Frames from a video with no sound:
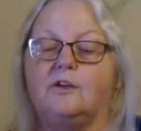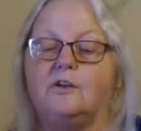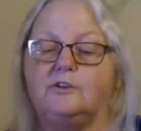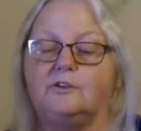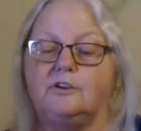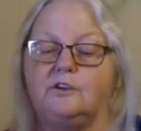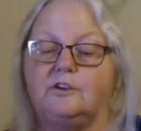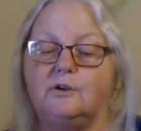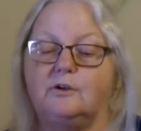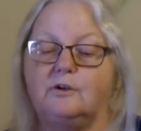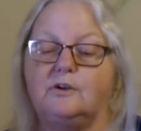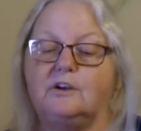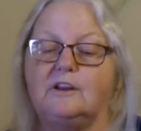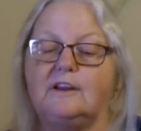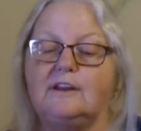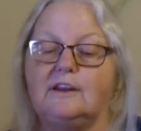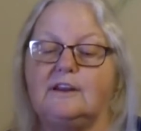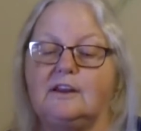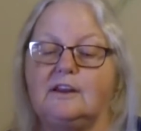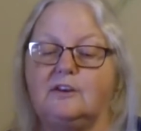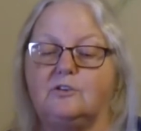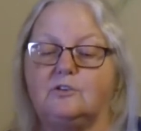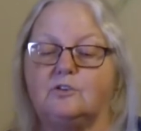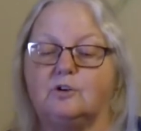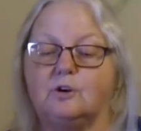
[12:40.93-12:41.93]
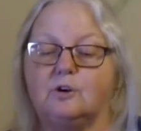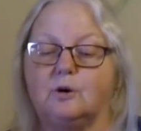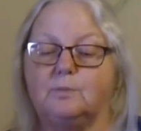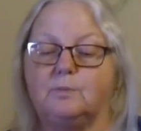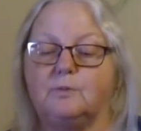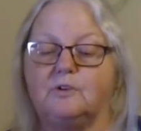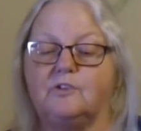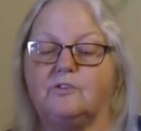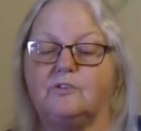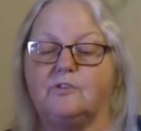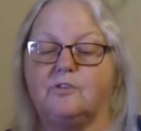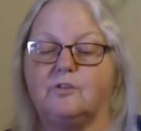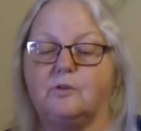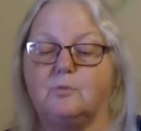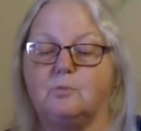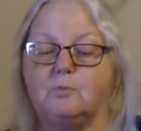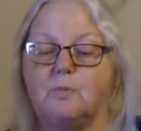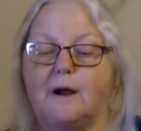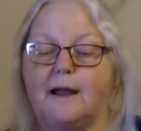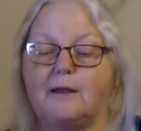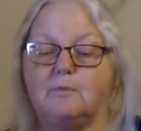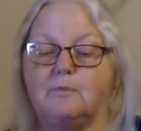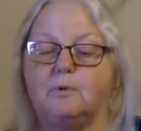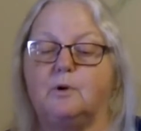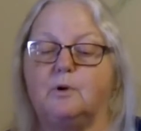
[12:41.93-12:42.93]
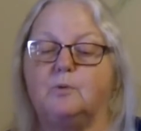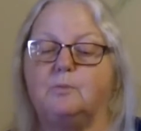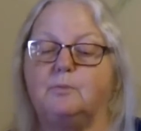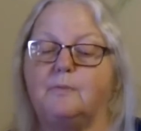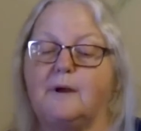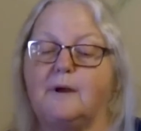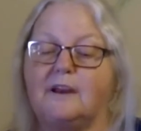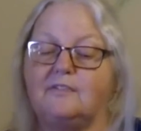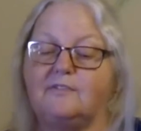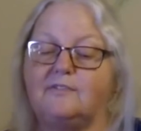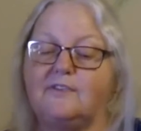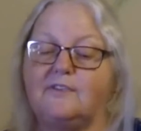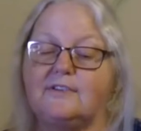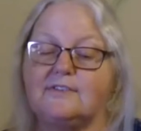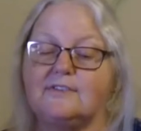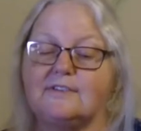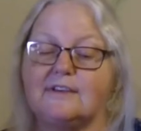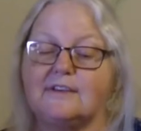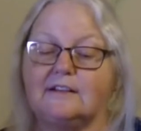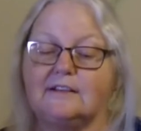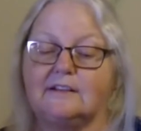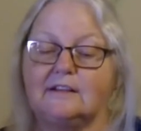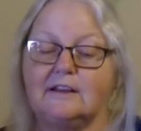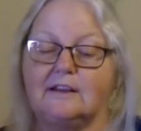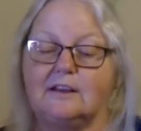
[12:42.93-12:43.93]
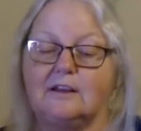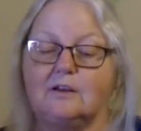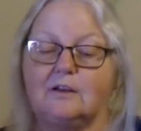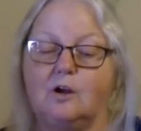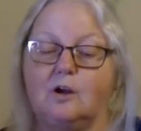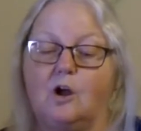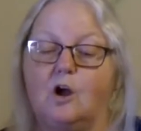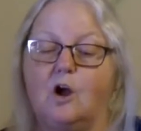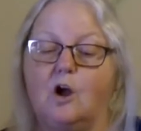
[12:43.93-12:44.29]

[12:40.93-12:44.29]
Unity interprets the Bible metaphysically.